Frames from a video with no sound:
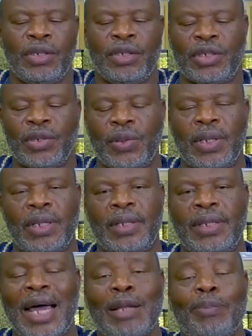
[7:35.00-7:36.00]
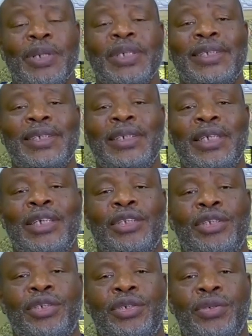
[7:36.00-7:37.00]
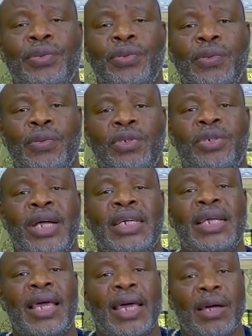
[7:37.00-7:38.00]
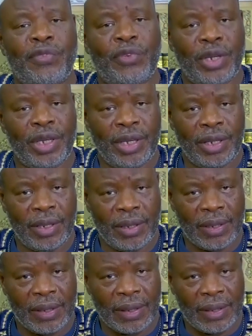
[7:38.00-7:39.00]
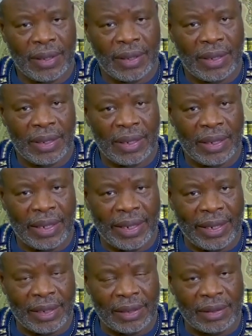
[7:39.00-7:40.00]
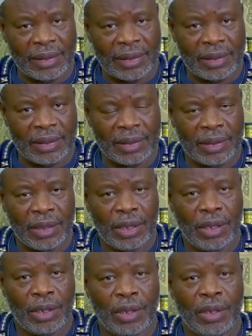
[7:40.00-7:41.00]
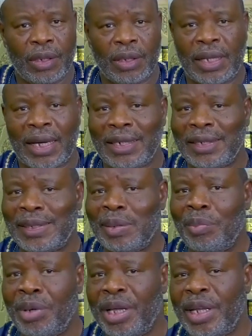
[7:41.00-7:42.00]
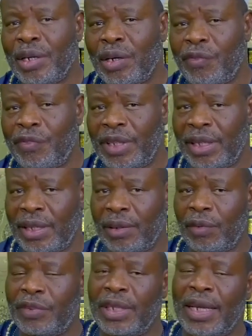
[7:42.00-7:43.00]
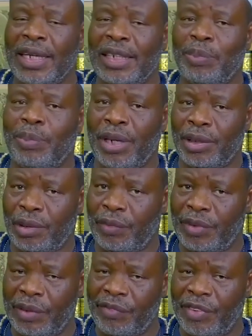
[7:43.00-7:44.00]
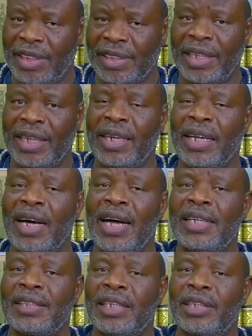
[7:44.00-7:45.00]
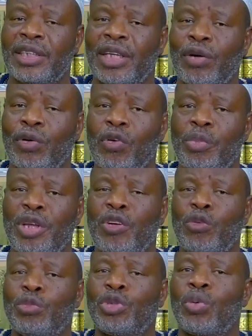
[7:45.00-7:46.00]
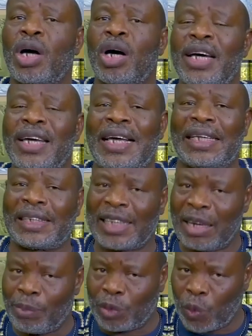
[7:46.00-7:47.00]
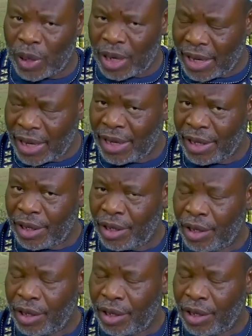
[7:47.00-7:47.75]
So that person is to tread carefully and that is the meaning of the of the latter part of the verse illa antattaqu minhum tuqa except where